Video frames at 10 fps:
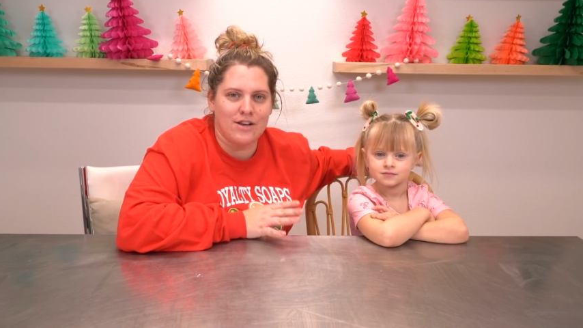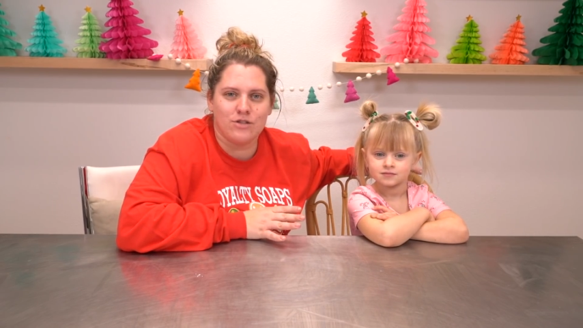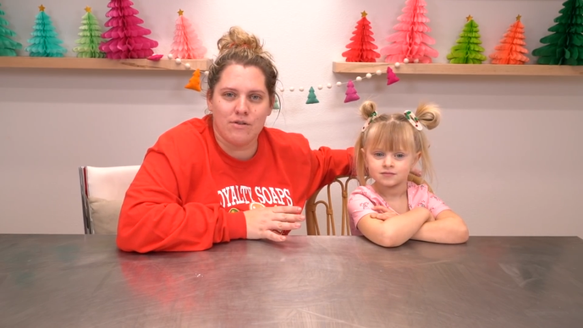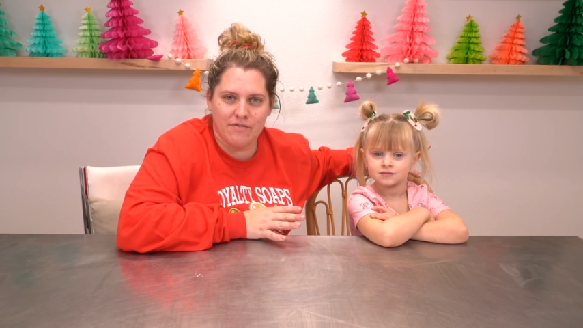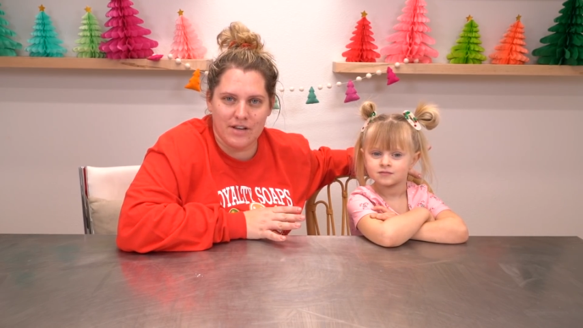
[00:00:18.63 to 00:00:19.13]

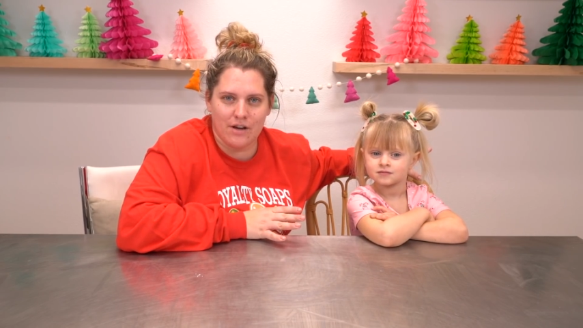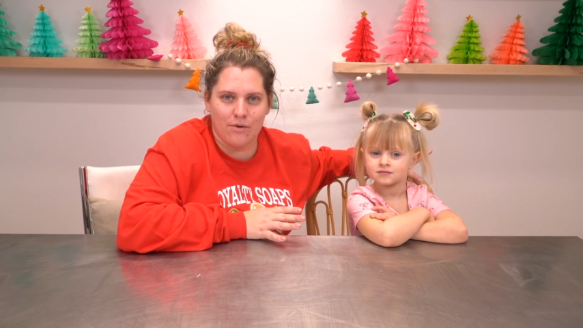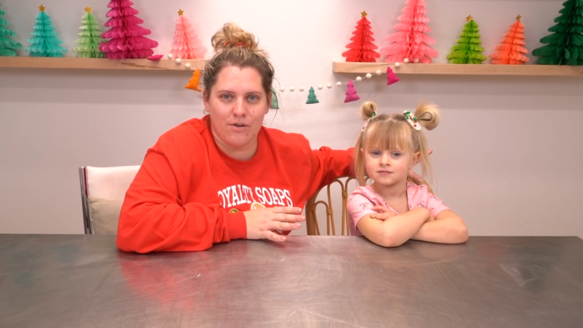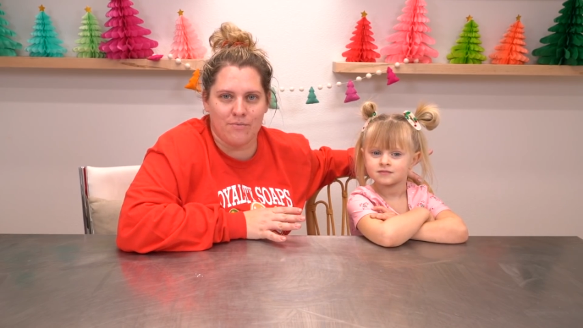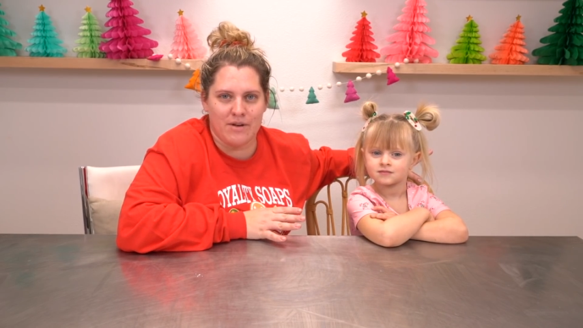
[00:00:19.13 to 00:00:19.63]
Speaker 1: and do a
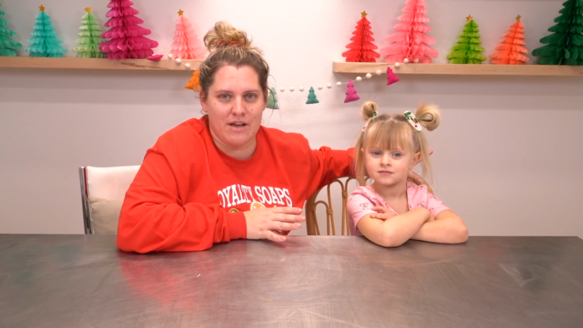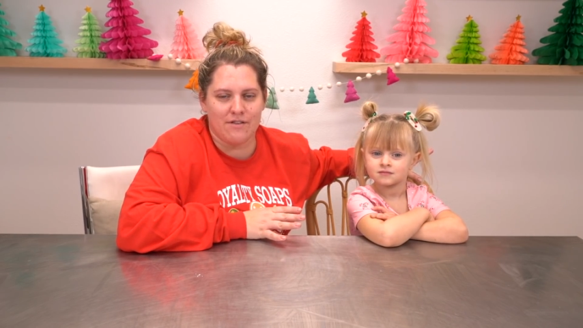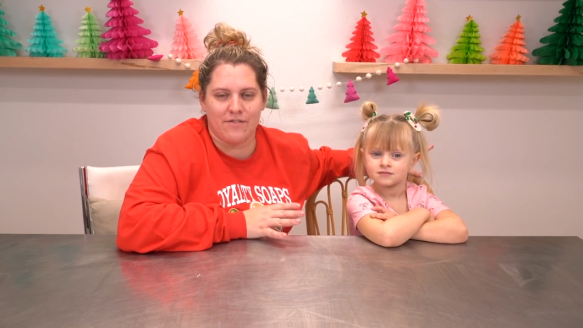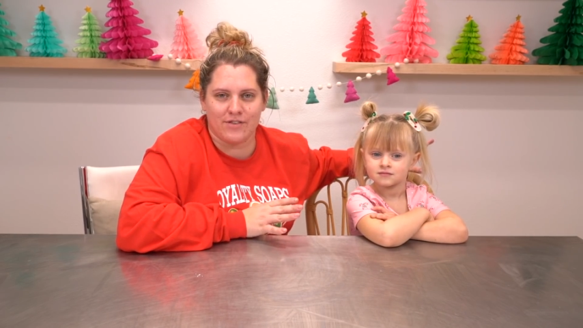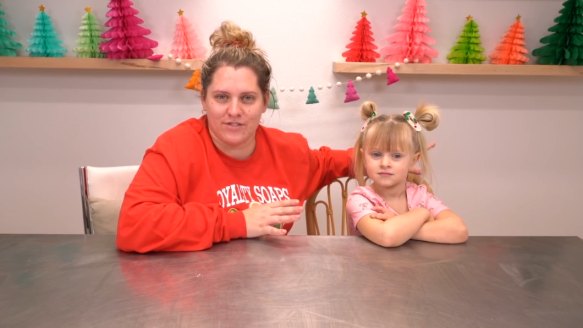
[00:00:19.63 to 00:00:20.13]
video with
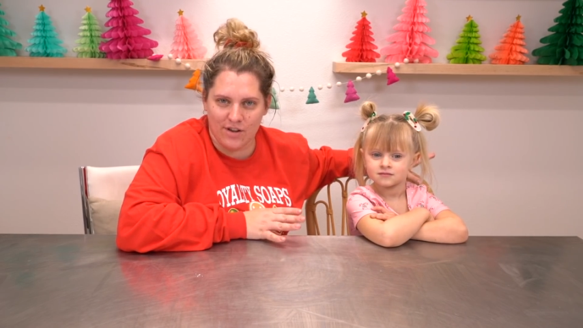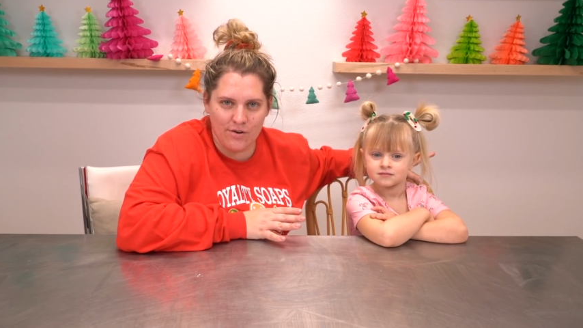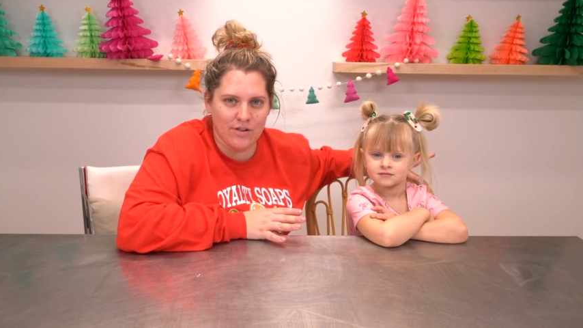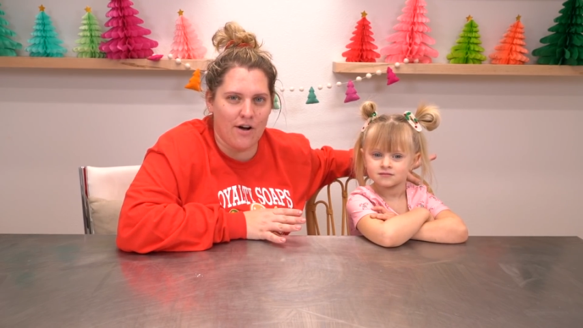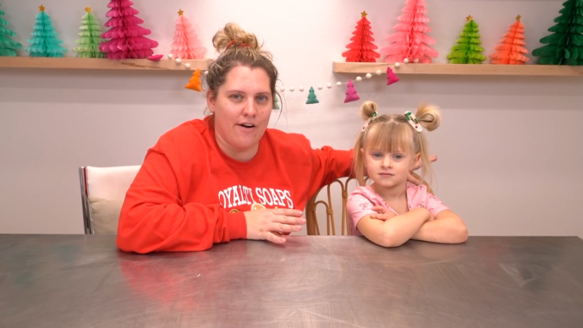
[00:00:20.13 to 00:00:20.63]
me for
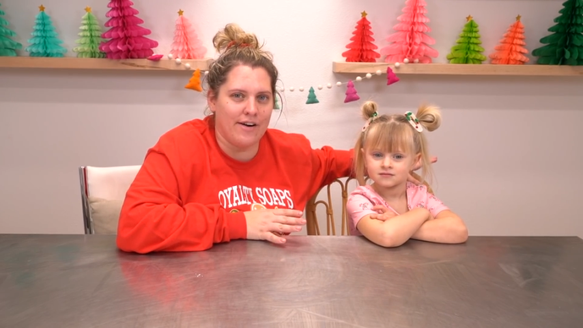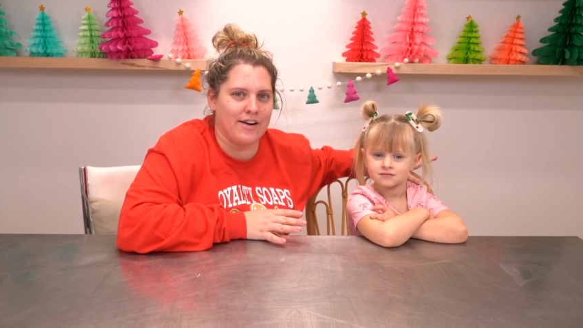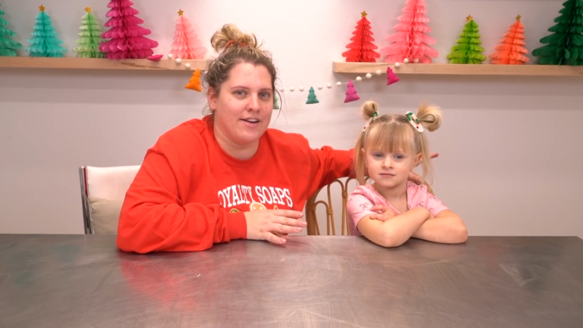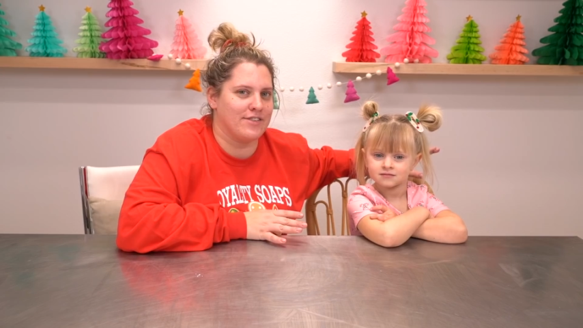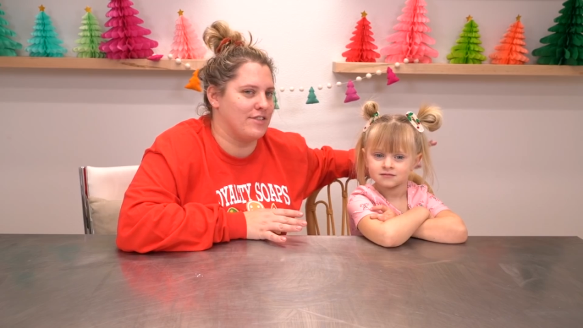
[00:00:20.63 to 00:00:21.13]
so
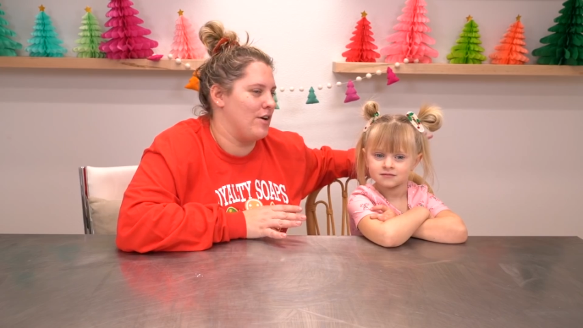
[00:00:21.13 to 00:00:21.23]
long,